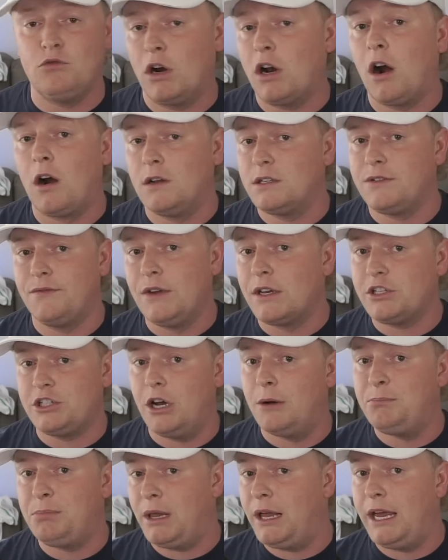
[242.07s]
regardless of Nick
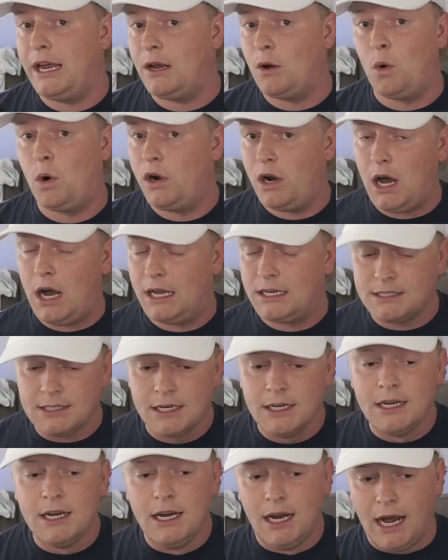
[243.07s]
Chubb playing or not.
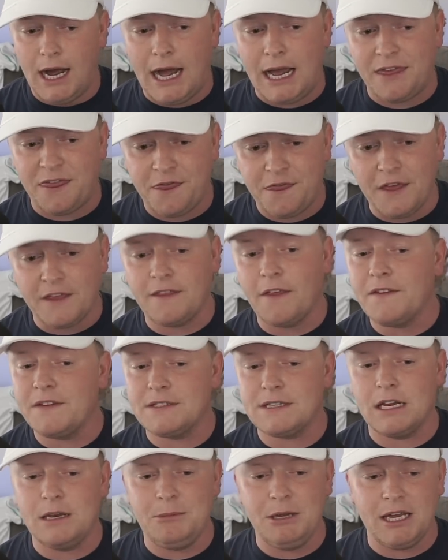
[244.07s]
I think that this
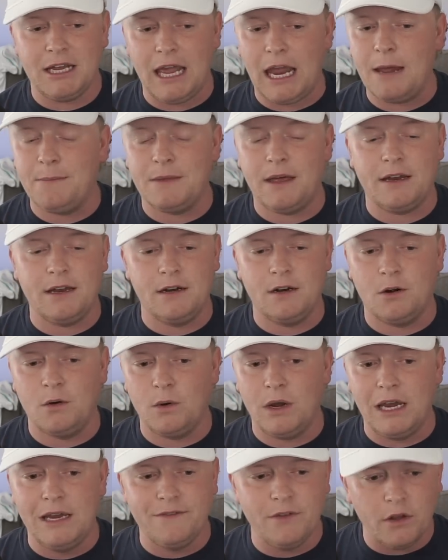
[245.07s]
is going to be a game that, you
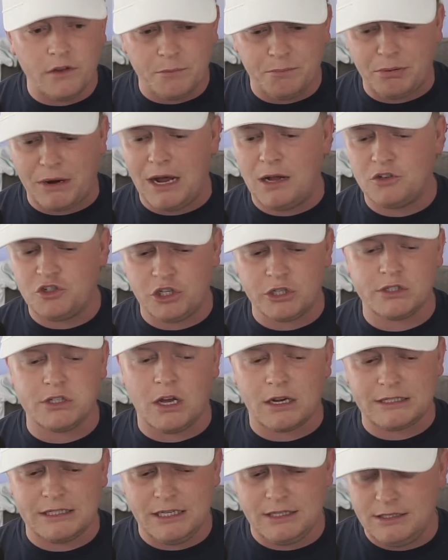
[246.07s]
know, even though the Browns just
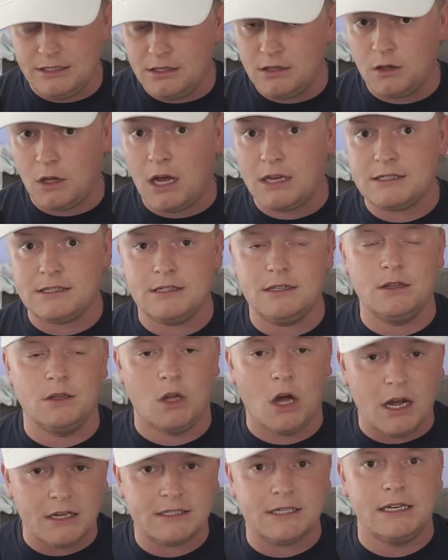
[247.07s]

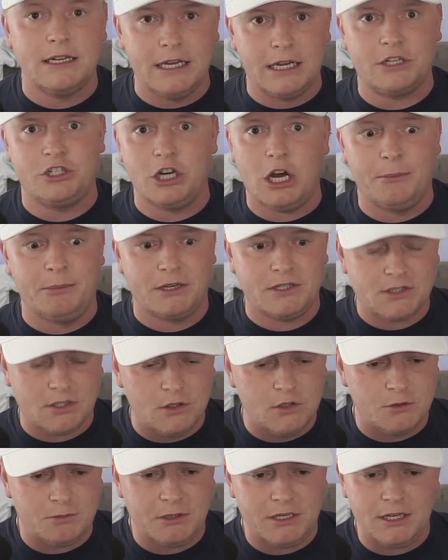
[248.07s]
lost Nick Chubb,
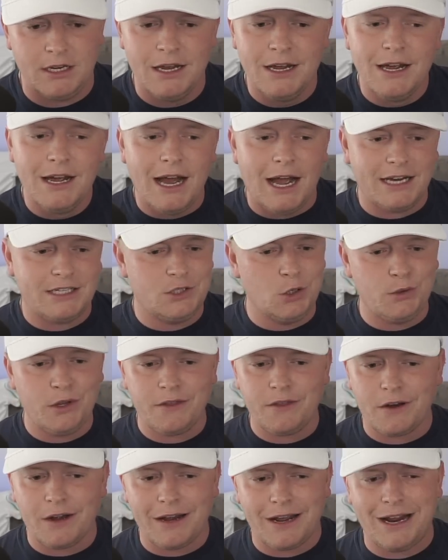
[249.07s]
excuse me, I do
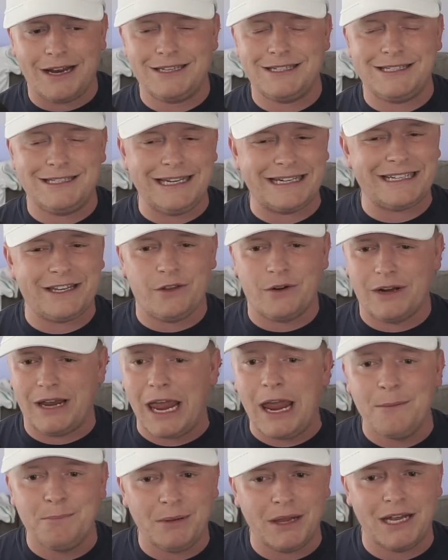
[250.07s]
think they're going to kind of stick to their
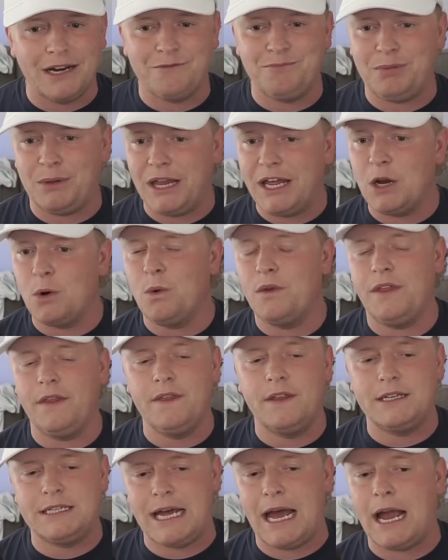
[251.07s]
game plan of playing
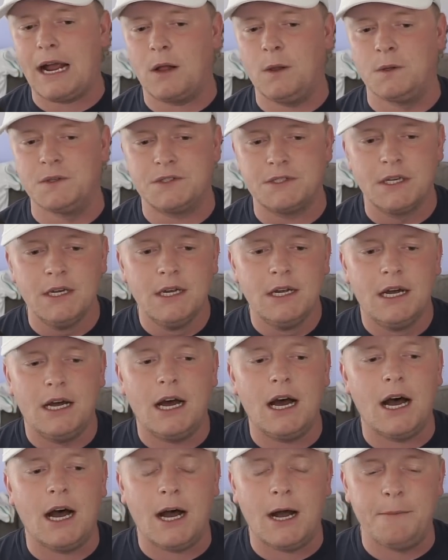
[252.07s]
within the tackles.
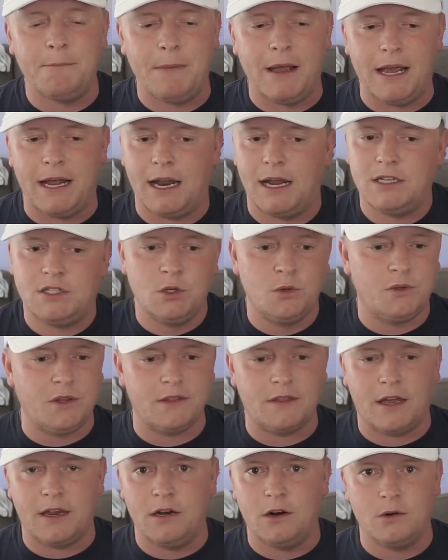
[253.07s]
And I do
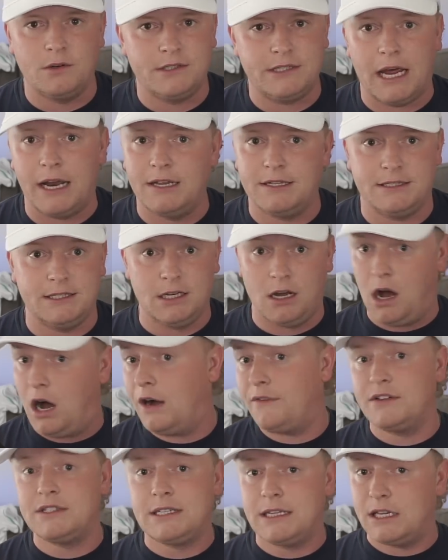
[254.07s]
think that, you know, Tennessee,
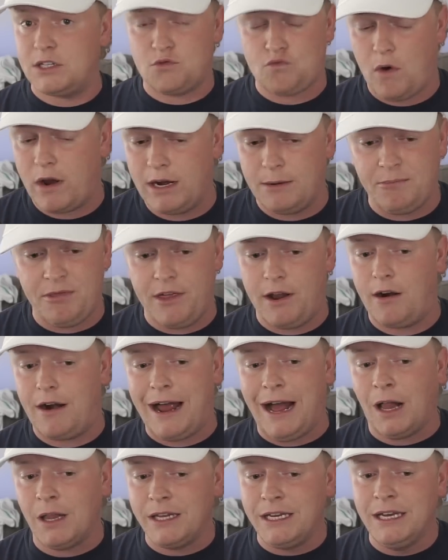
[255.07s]
obviously that's right up their
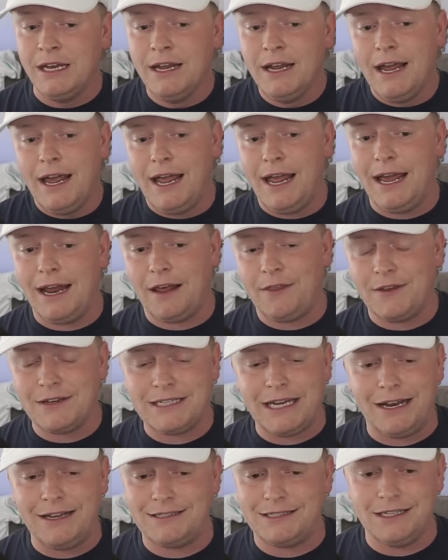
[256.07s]
alley. And I think
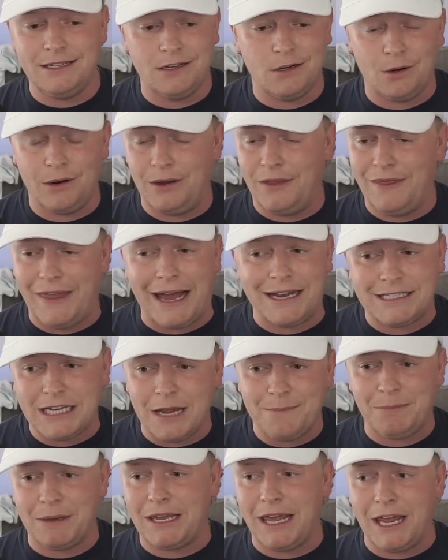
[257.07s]
Tennessee, you know, in that
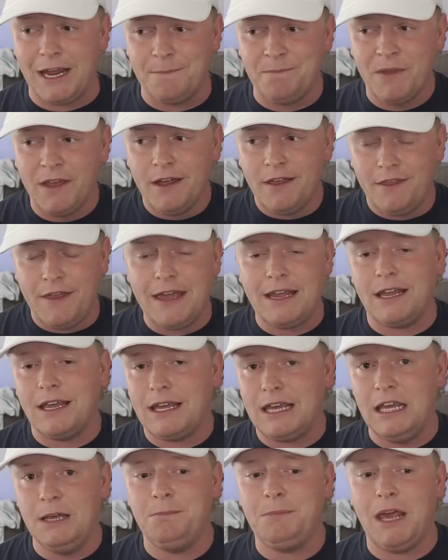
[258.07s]
type of game, they
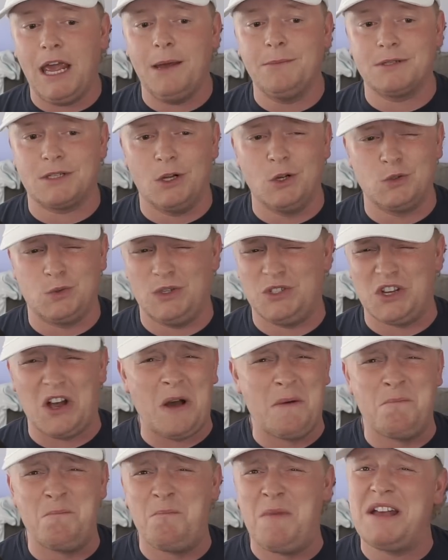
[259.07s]
can keep games close. We
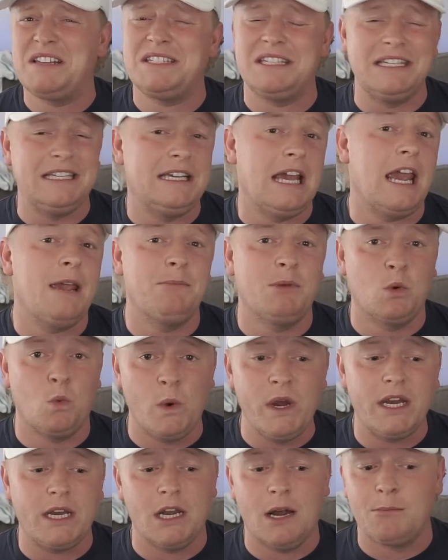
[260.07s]
saw a messy game in
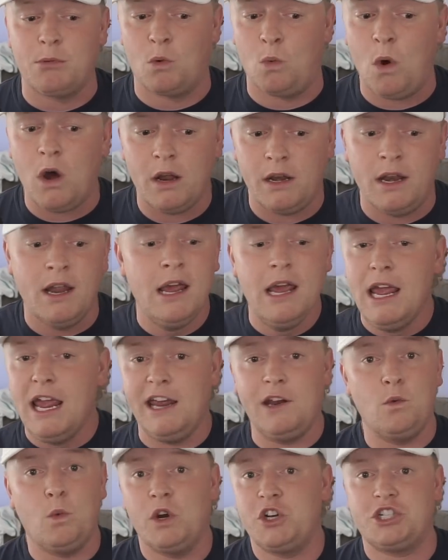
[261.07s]
week number one
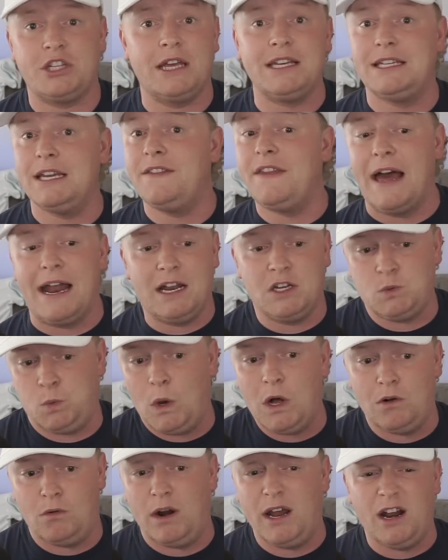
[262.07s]
in which they did that as
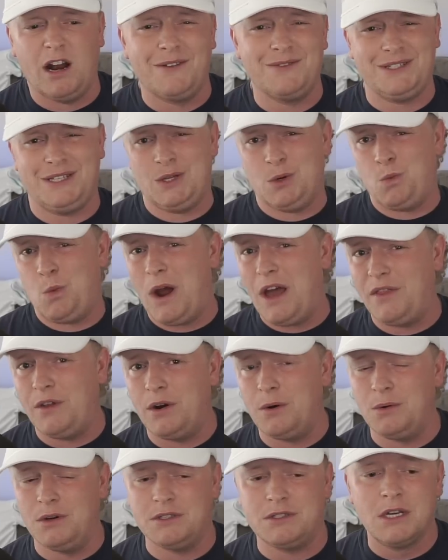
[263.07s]
well, right? Obviously the
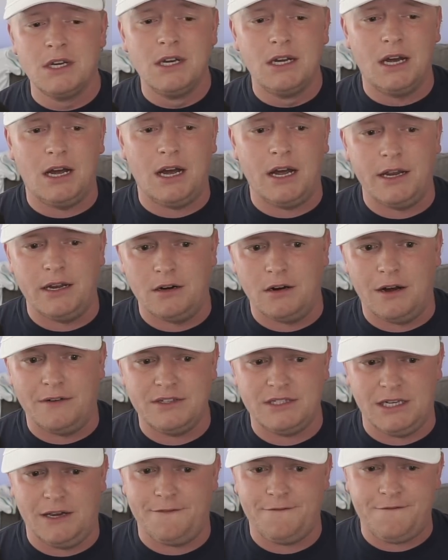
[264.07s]
weather was, you know,
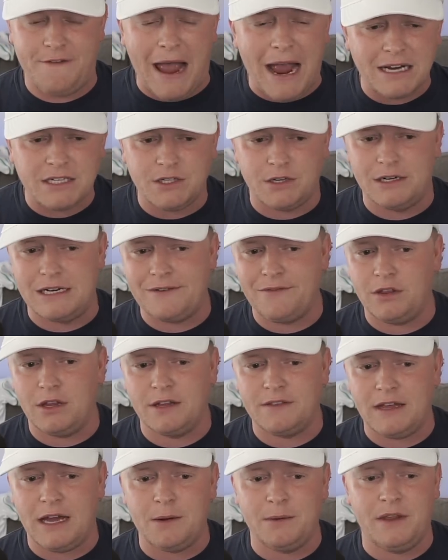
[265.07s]
obviously a factor and everything
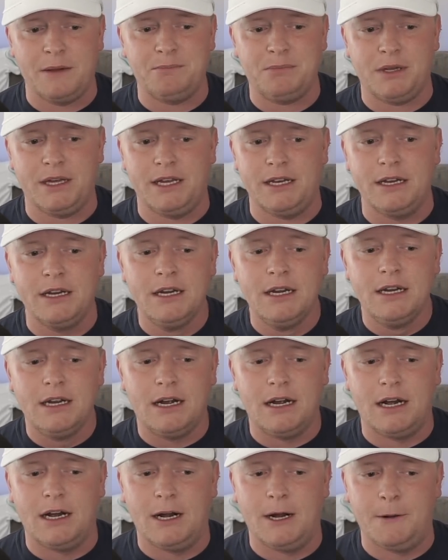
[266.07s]
like that when they played
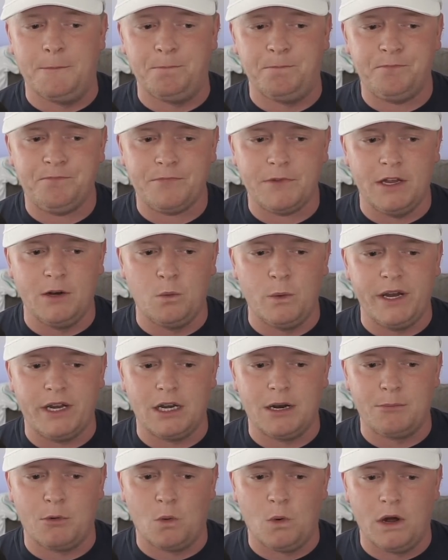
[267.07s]
in
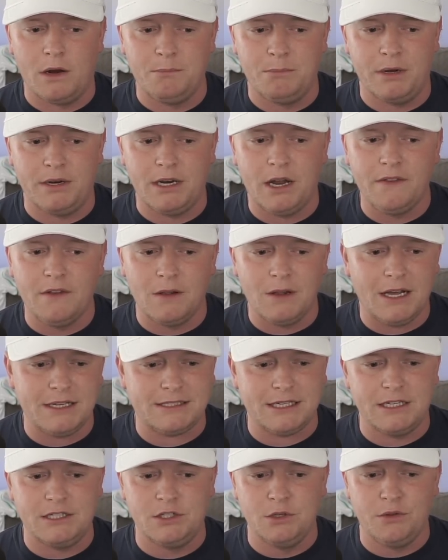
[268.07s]
week number one. But
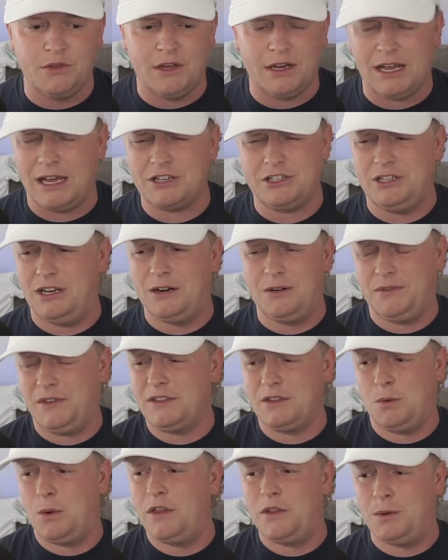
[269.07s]
nonetheless, I do think, actually, I don't
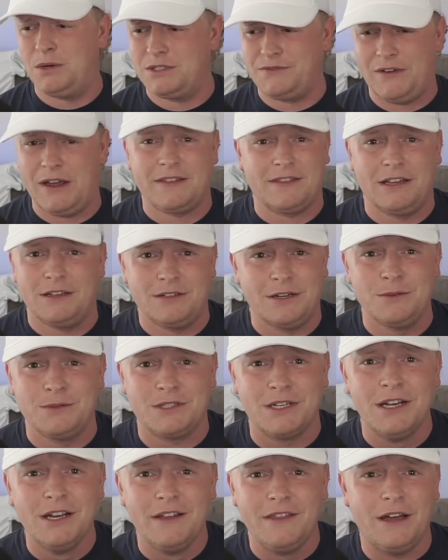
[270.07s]
think the weather was fact that there
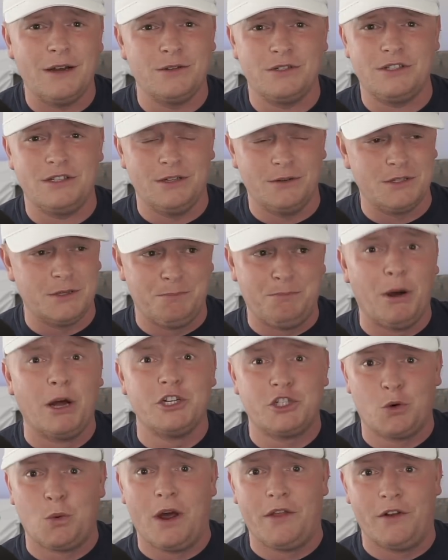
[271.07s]
was a
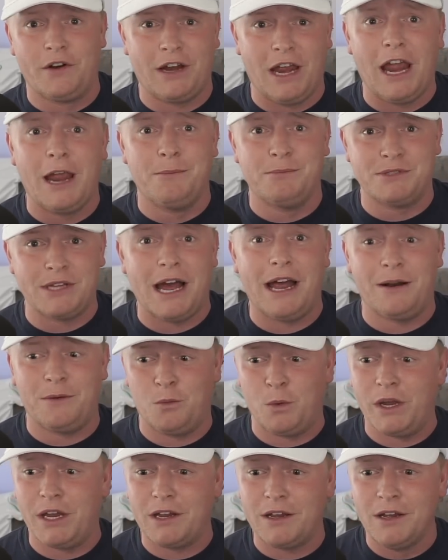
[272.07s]
bunch of weather games
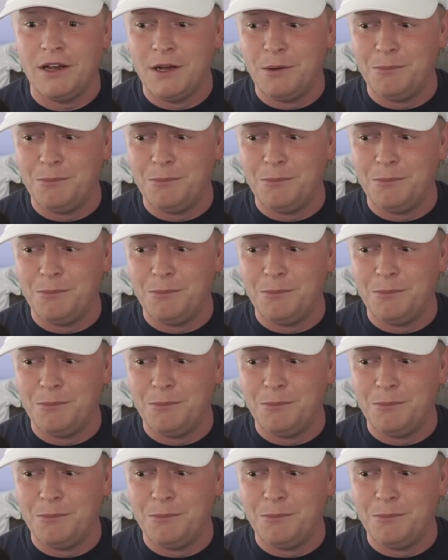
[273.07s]
that week,